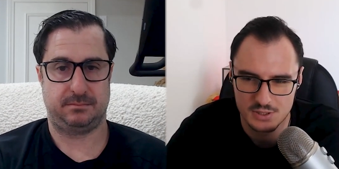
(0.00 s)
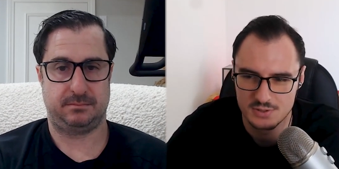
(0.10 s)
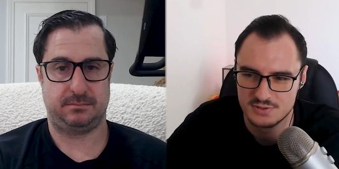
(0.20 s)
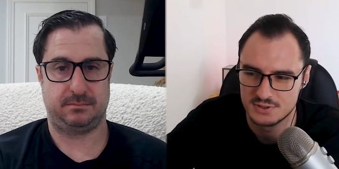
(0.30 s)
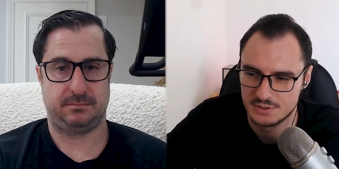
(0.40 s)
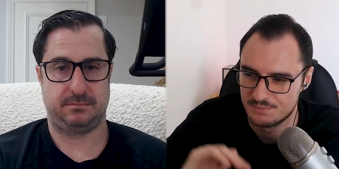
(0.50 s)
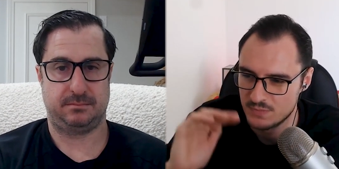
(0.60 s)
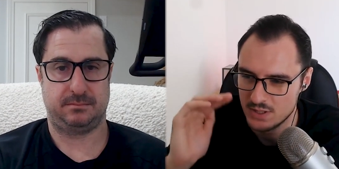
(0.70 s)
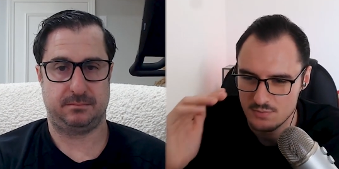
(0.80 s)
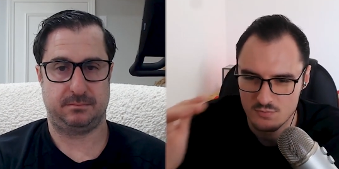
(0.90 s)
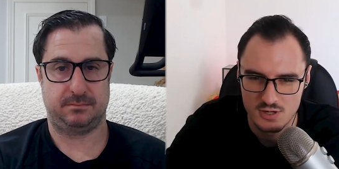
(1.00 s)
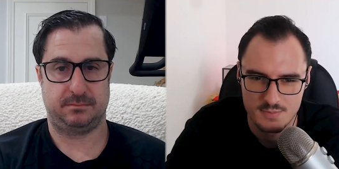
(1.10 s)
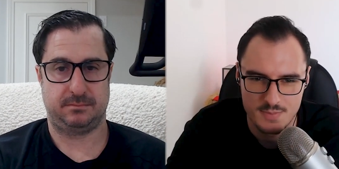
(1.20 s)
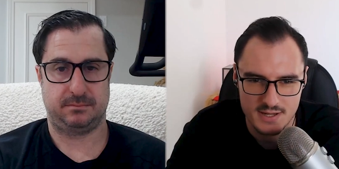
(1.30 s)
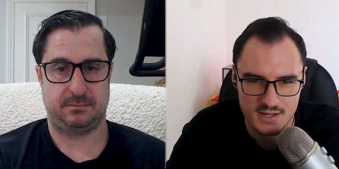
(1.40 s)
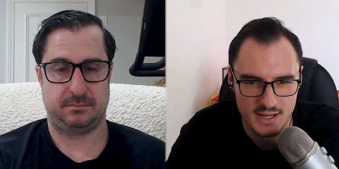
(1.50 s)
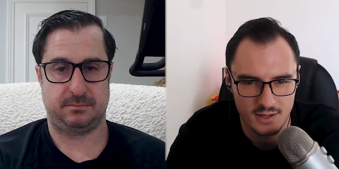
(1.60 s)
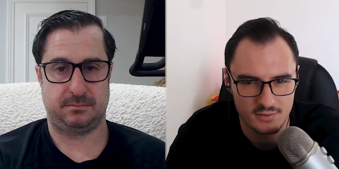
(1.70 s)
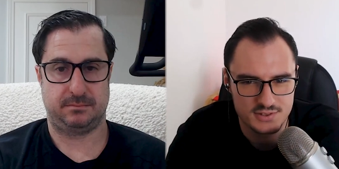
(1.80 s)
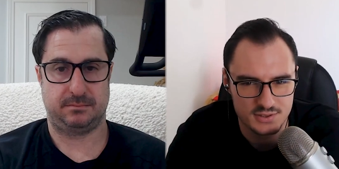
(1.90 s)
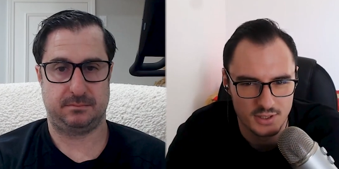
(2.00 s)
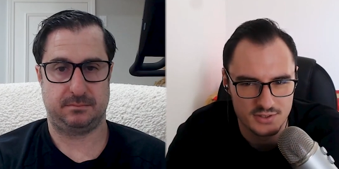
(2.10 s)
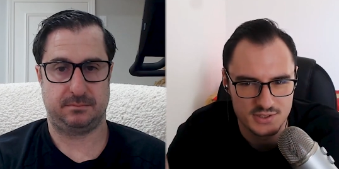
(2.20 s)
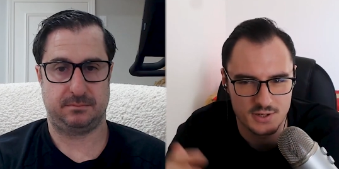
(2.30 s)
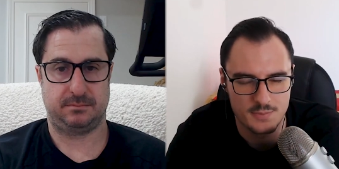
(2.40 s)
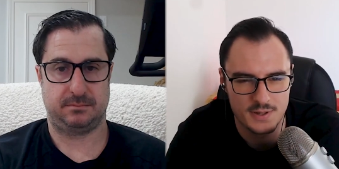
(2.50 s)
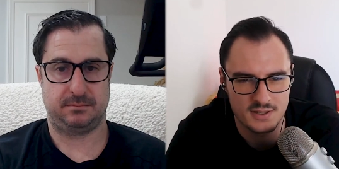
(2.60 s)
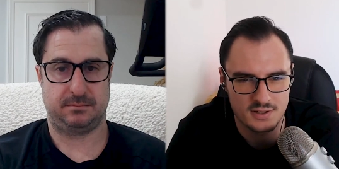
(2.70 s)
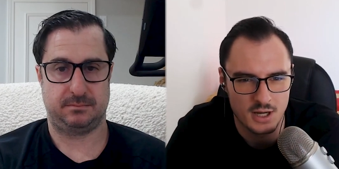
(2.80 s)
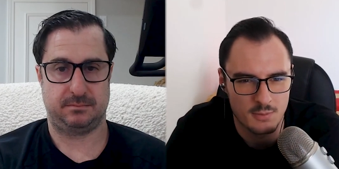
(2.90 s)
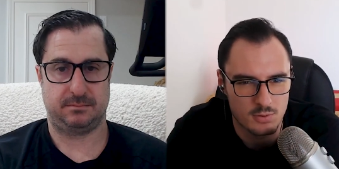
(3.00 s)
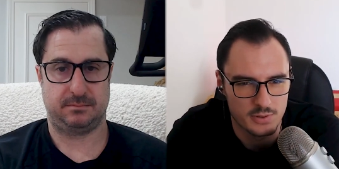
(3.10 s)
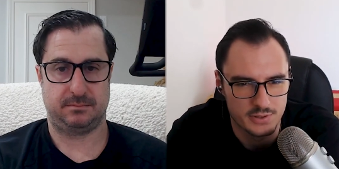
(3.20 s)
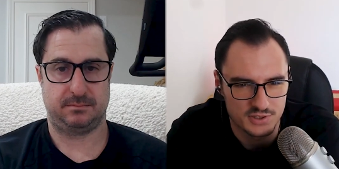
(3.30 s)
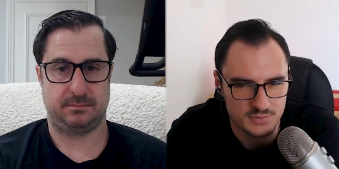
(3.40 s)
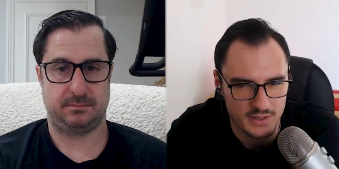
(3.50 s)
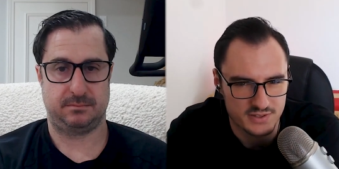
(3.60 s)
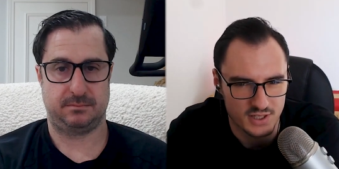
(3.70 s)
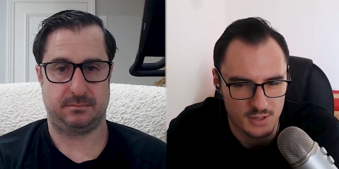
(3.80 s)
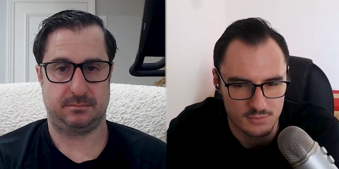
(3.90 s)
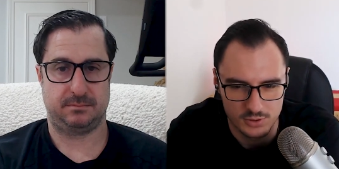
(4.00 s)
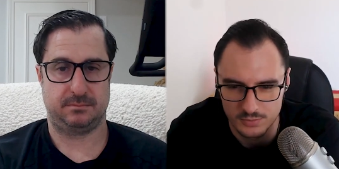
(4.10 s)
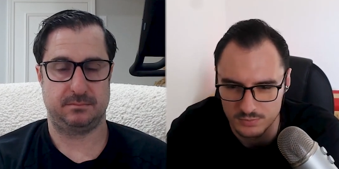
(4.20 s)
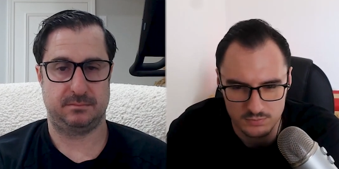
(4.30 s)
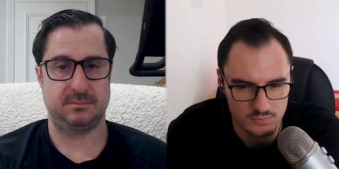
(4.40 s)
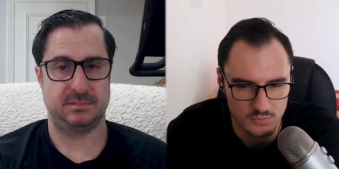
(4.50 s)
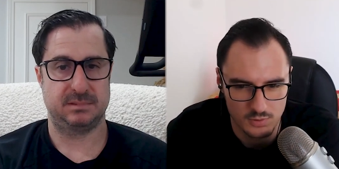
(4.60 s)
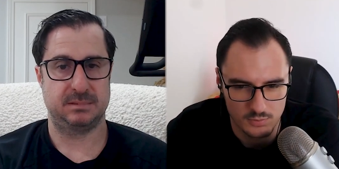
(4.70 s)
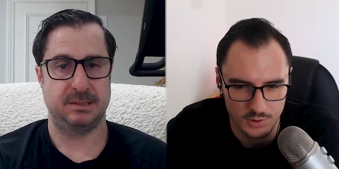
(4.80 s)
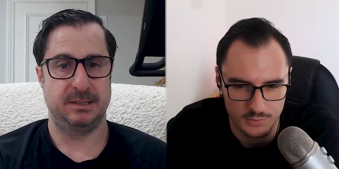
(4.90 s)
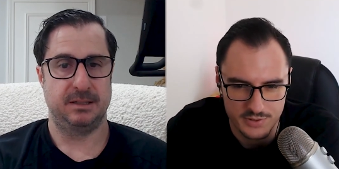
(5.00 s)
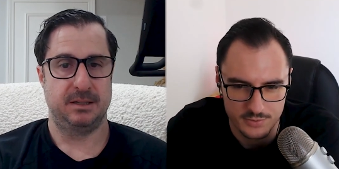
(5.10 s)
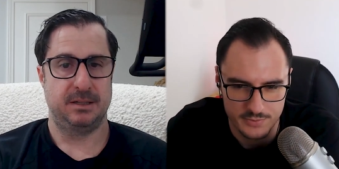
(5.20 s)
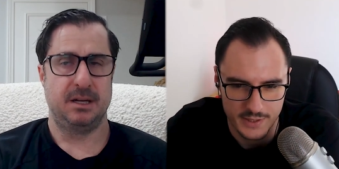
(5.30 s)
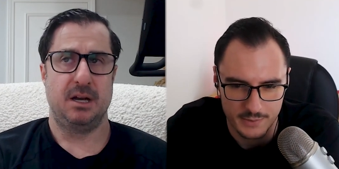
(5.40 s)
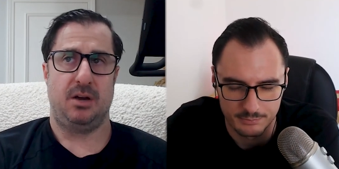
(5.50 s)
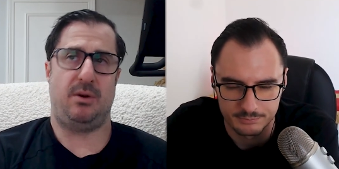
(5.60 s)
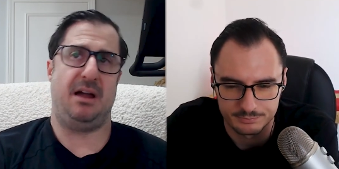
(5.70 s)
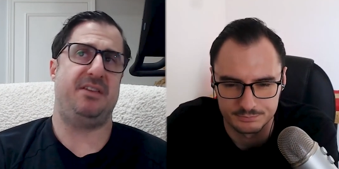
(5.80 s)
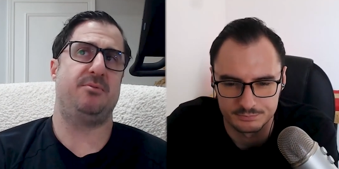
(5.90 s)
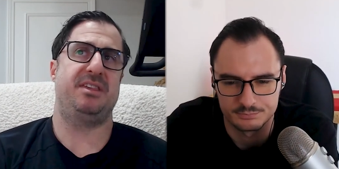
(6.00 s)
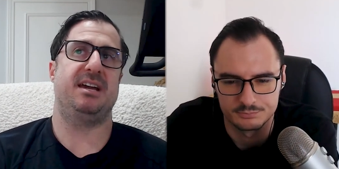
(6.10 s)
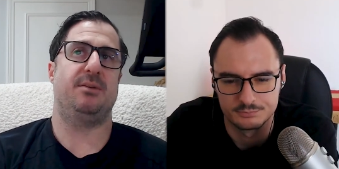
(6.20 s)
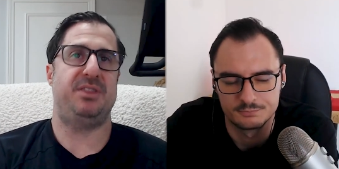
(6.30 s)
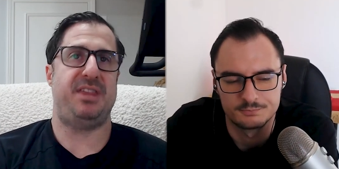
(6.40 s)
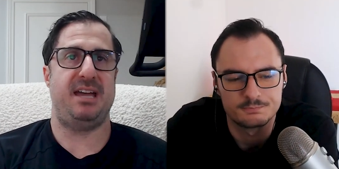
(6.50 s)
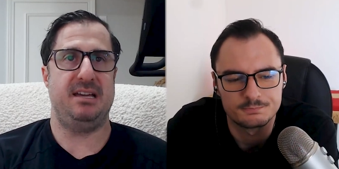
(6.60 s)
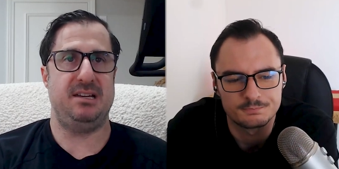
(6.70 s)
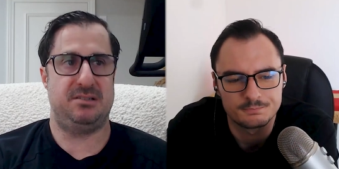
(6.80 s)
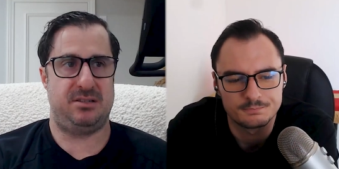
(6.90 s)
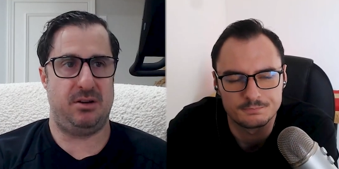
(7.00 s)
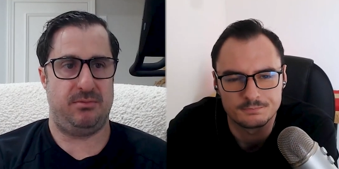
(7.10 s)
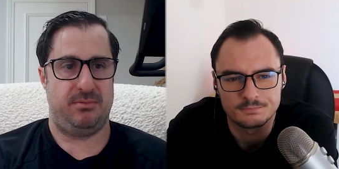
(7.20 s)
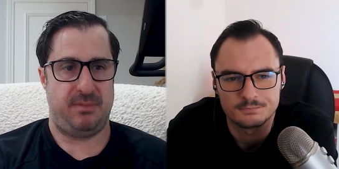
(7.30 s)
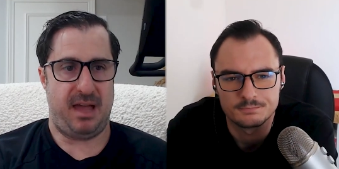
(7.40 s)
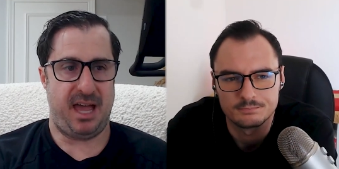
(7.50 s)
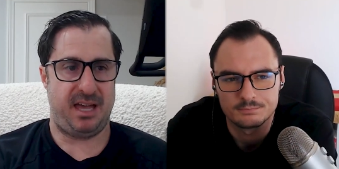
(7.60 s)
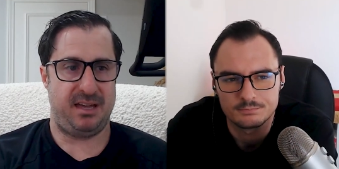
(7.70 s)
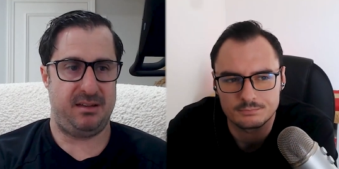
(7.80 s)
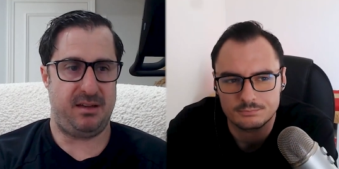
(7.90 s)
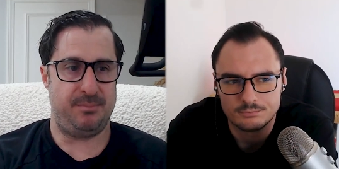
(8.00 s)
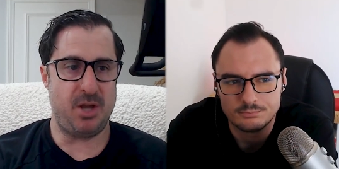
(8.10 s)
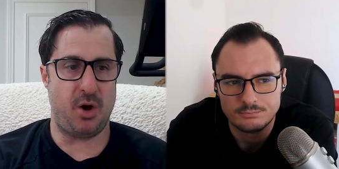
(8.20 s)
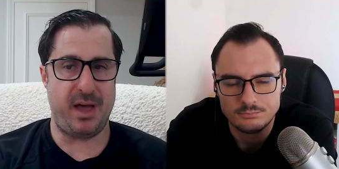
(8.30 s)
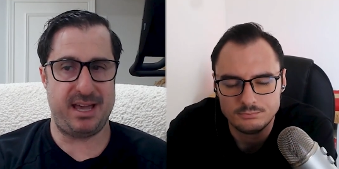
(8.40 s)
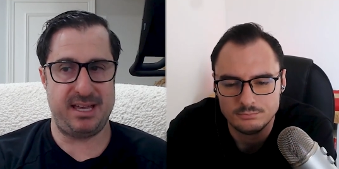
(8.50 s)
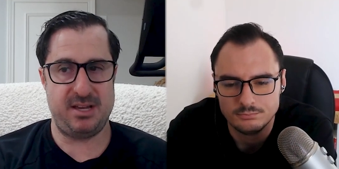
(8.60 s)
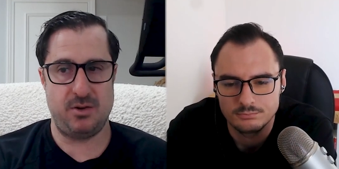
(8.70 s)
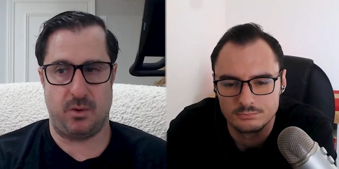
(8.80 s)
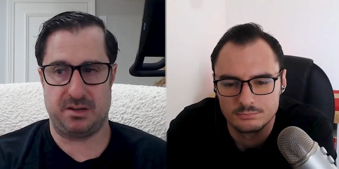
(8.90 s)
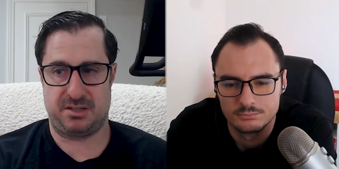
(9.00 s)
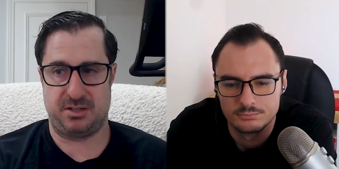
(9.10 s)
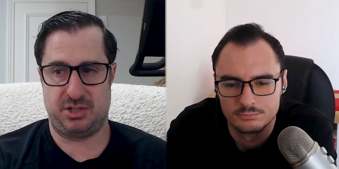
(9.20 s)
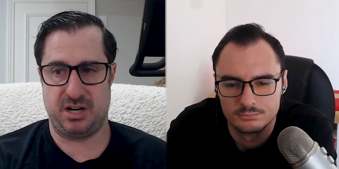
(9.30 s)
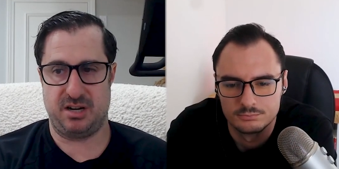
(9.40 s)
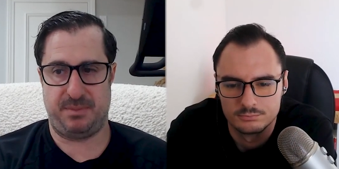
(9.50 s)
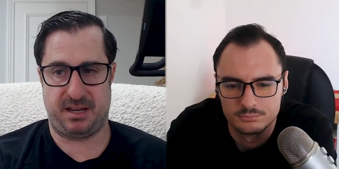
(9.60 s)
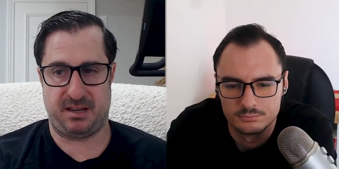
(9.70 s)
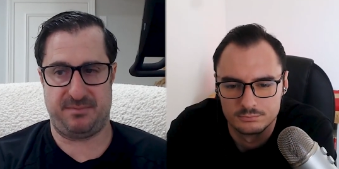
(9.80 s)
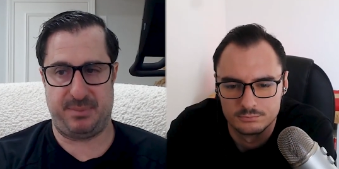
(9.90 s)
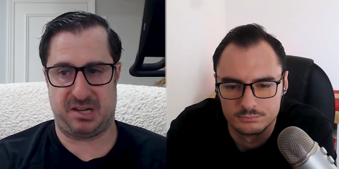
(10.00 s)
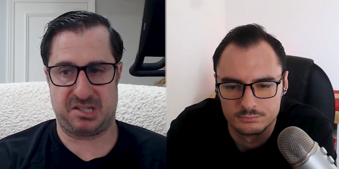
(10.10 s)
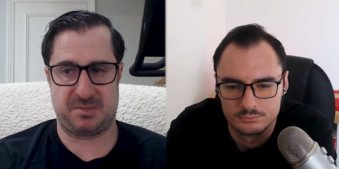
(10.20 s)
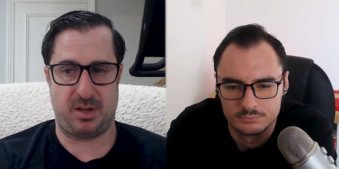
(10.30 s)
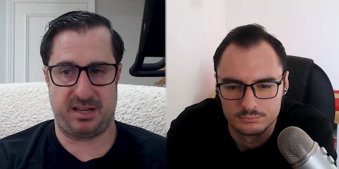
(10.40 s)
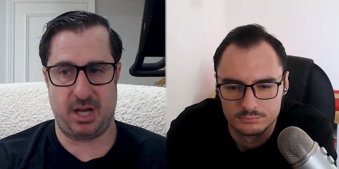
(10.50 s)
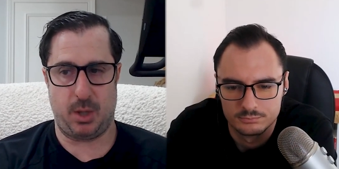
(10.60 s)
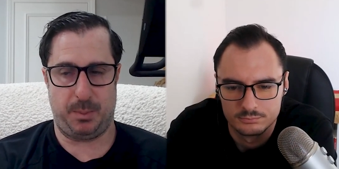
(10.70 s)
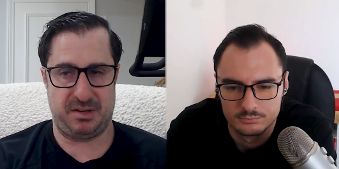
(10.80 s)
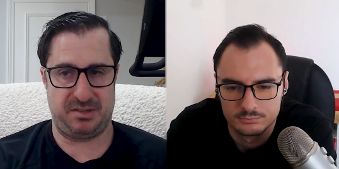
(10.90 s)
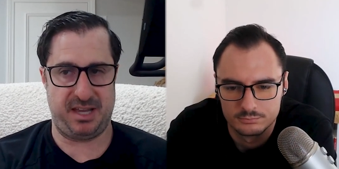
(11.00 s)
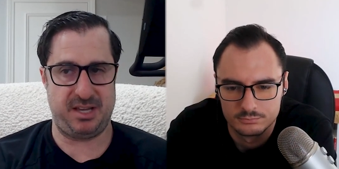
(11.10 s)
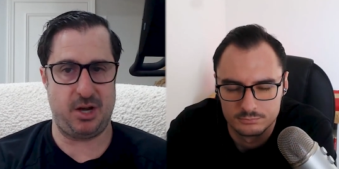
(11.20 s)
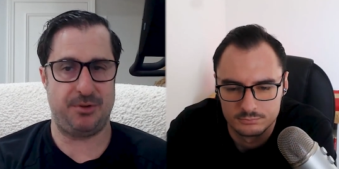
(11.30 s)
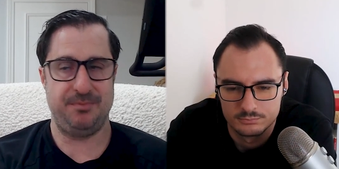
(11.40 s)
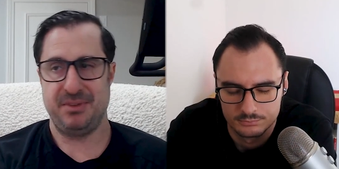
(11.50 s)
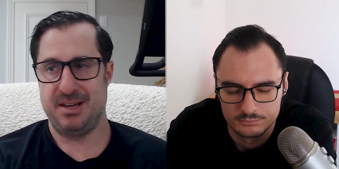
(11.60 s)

Speaker 1: go to really big accounts and, and cherry pick a couple in your spare time? Or what, what are we doing with them?
Speaker 2: Well, I think with the with the AEs, you know, a no AE wants to cherry pick and pick a small account because they know